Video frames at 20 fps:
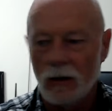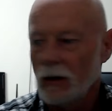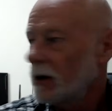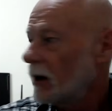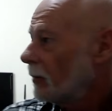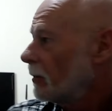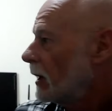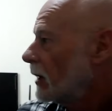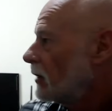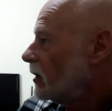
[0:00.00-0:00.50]
I
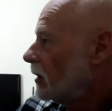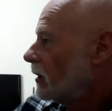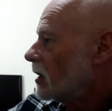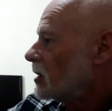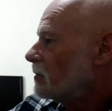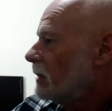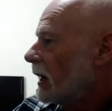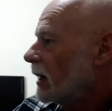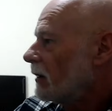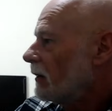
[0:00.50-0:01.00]
better turn this
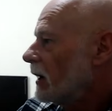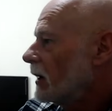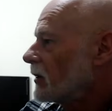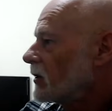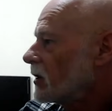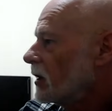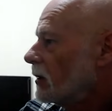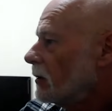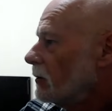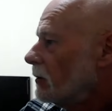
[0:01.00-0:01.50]
back around
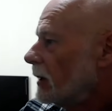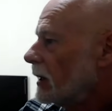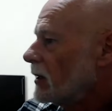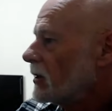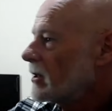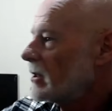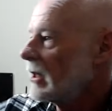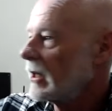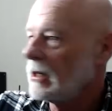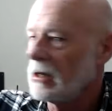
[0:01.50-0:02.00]
so we can
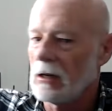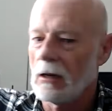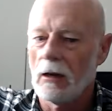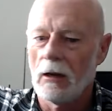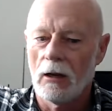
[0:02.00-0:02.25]
see